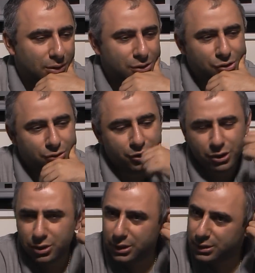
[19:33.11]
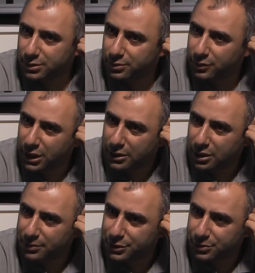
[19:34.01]
g3 is a good
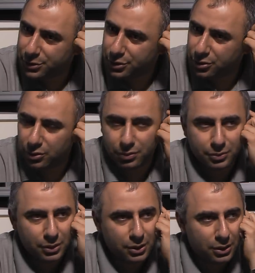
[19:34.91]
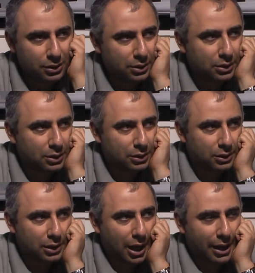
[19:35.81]
idea bishop g2
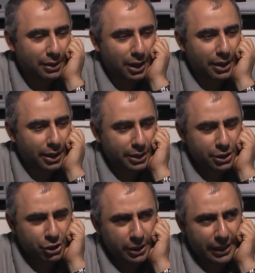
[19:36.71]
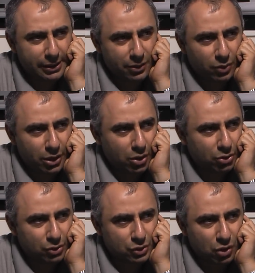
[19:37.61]
I, I initially I didn't want to
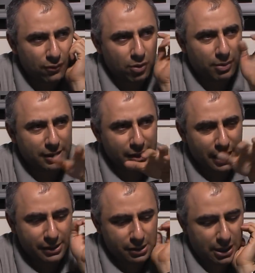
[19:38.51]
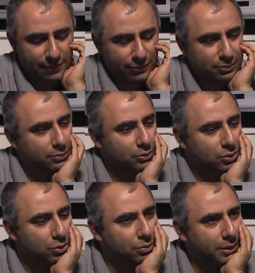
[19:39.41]
go to Stonewall but then I didn't have
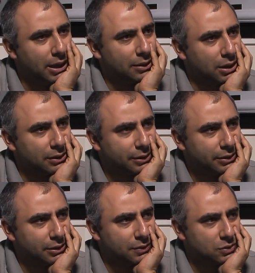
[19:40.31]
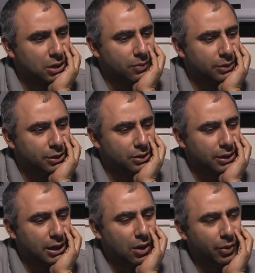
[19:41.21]
too many other alternatives so I went here
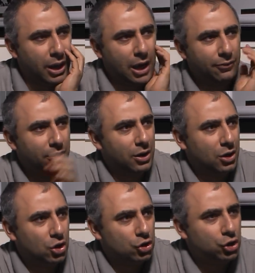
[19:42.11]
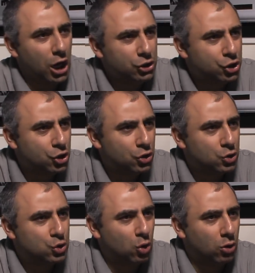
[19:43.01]
and now we have Dutch
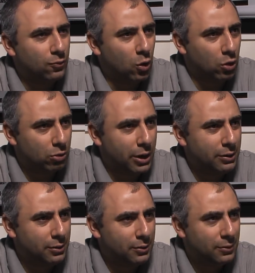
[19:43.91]
Stonewall right